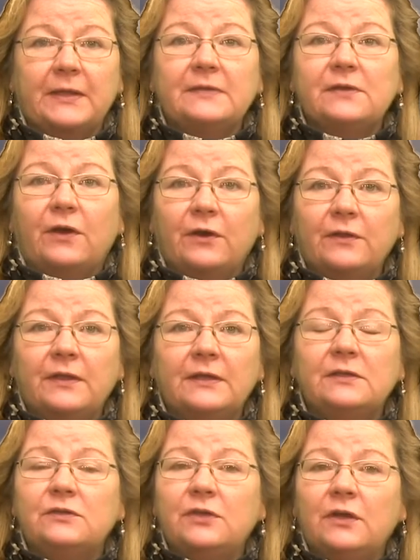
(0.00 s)
It's a hard thing
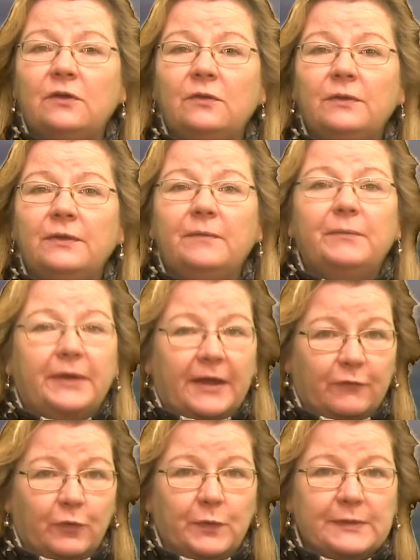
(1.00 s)
to juggle, but
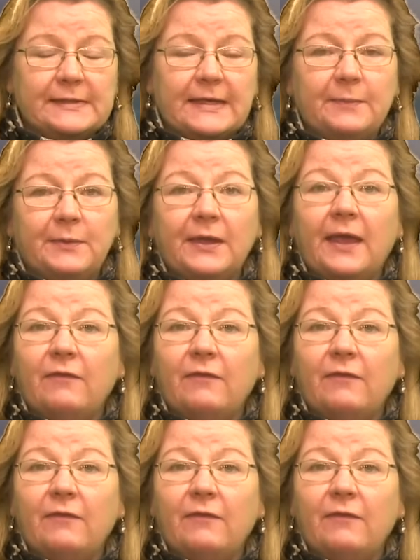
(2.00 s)
everyone is keeping